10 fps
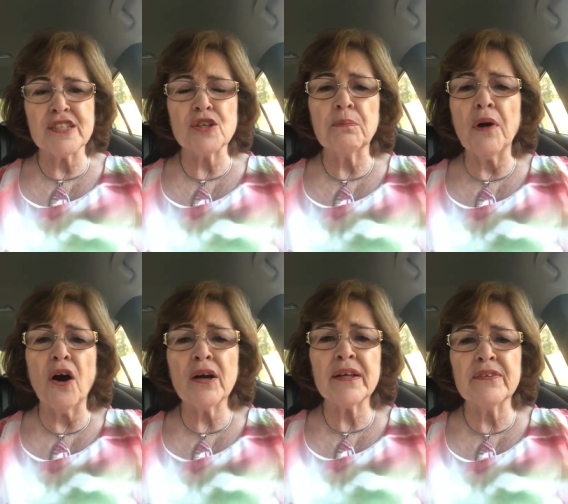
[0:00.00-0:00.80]
So
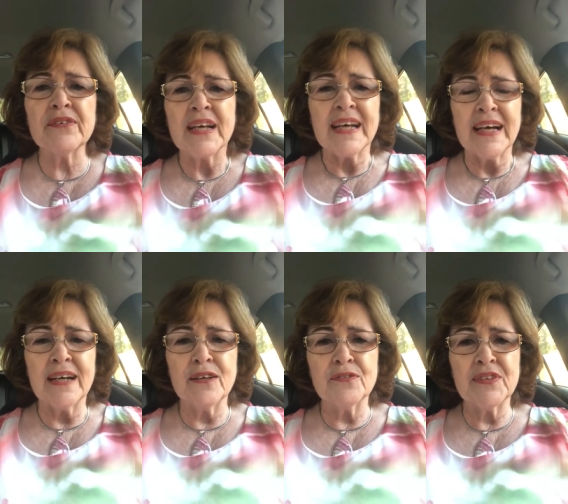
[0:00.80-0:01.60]
part of,
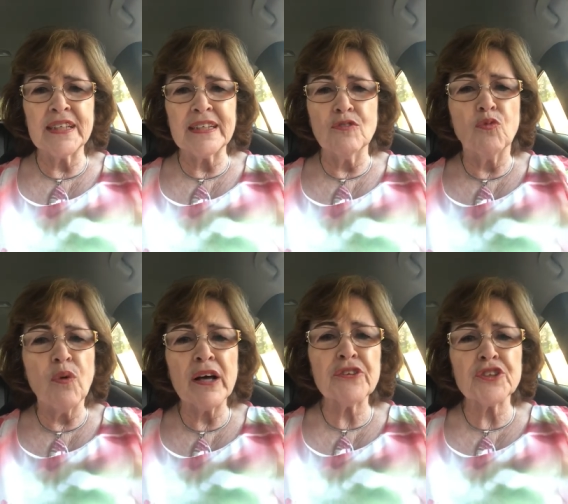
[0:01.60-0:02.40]
of the
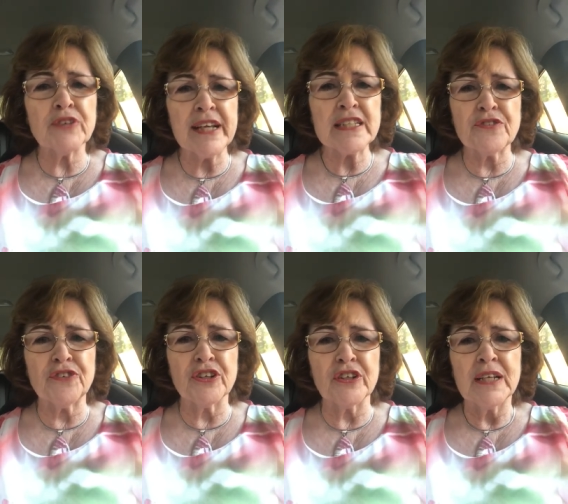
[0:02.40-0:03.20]
wealth
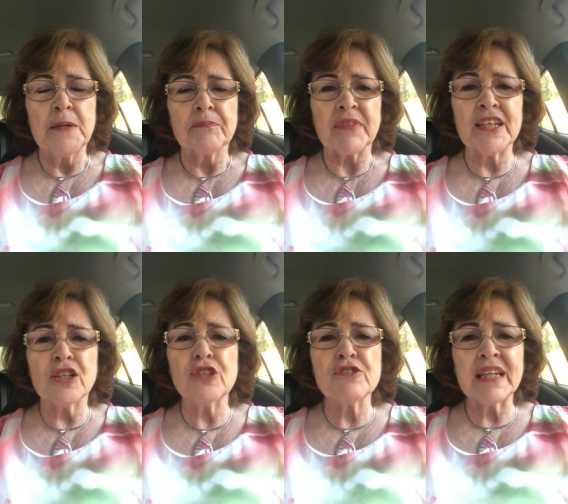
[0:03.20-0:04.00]
transfer
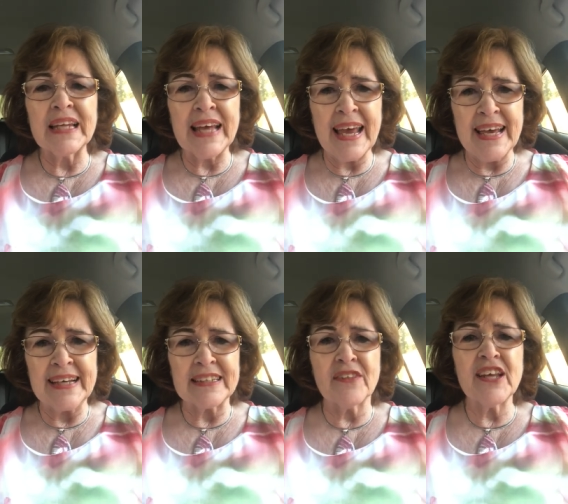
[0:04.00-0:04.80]
includes
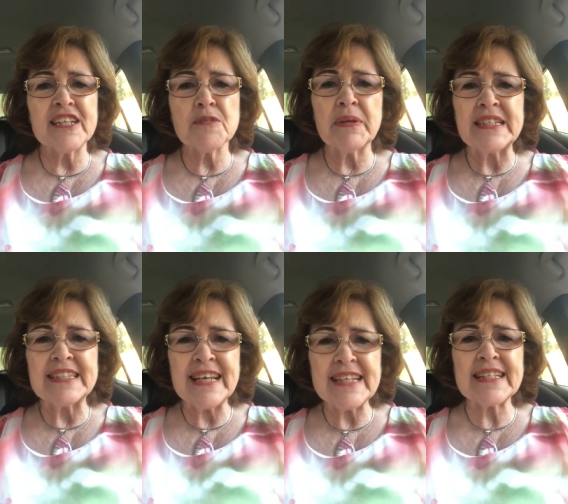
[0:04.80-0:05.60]
land that has been
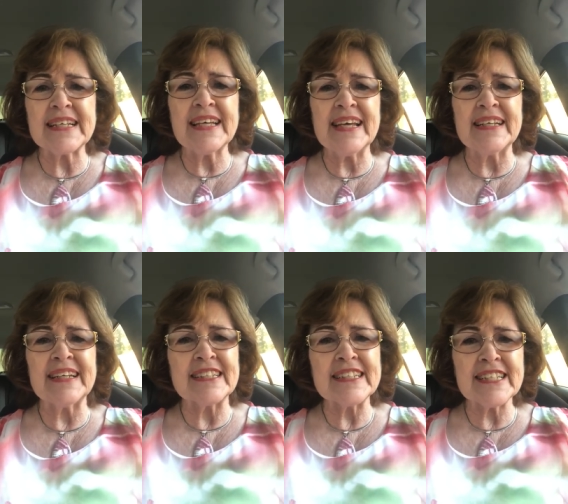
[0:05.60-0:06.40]

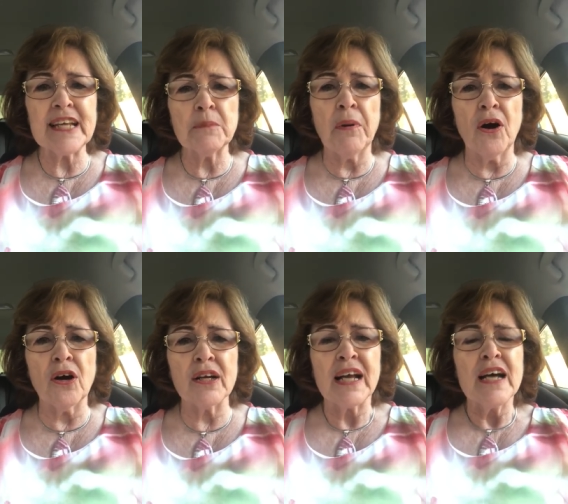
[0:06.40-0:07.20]
designated and set
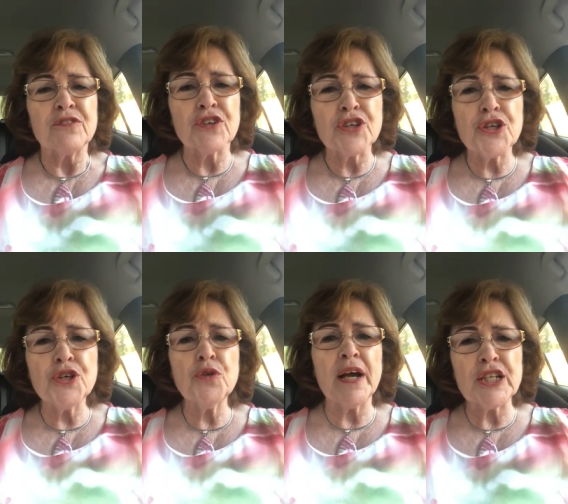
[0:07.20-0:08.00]
apart for
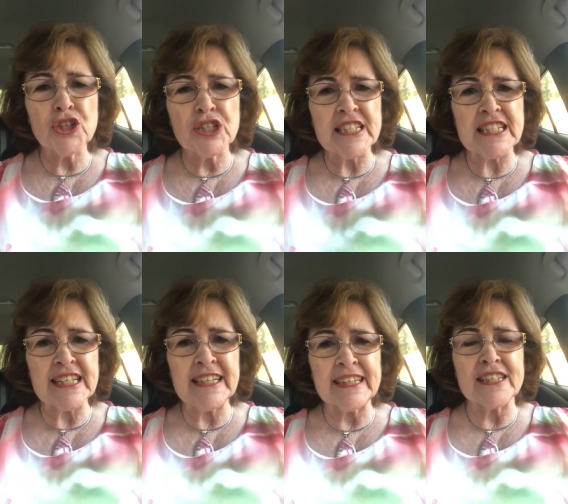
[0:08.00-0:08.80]
you and your
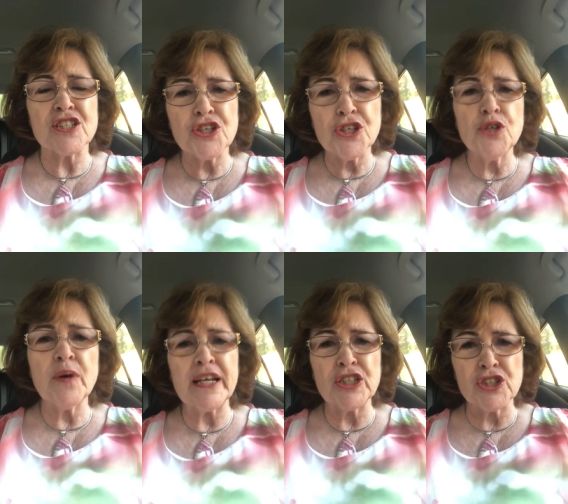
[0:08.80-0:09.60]
descendants, you
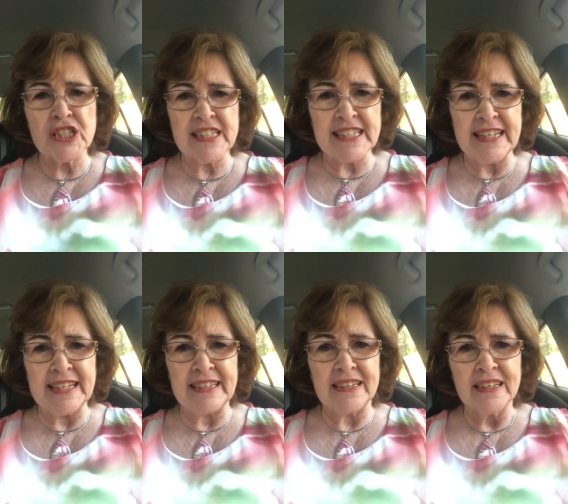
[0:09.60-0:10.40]
and your
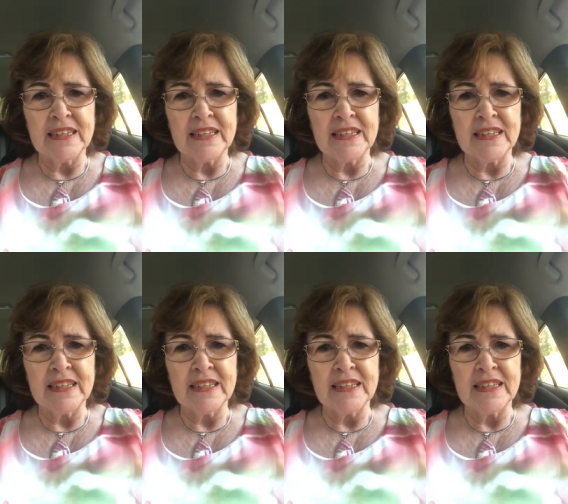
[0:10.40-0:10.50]
seed